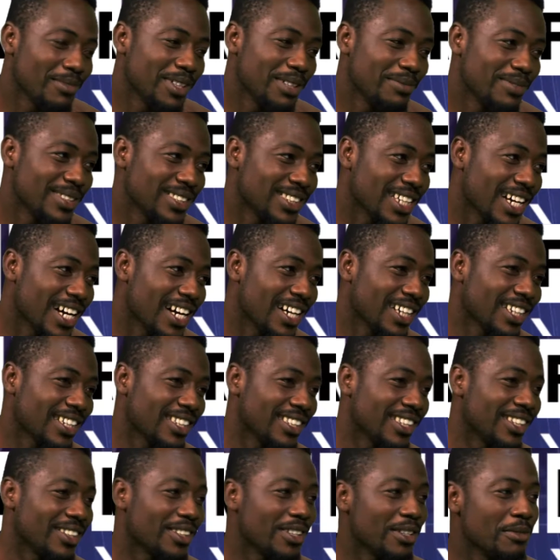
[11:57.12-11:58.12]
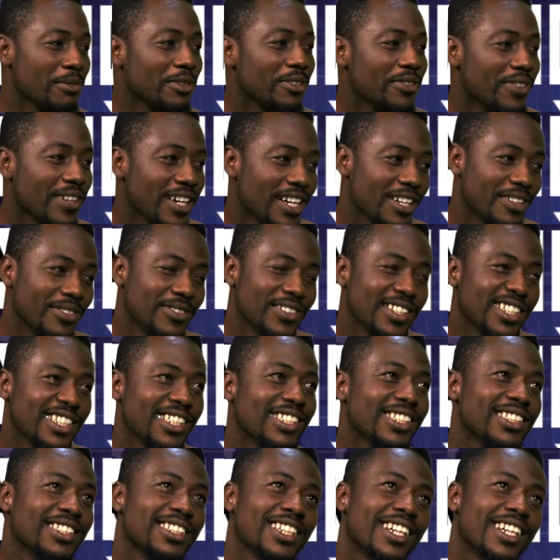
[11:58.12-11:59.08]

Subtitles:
When Mr. Aki, they call me for an event,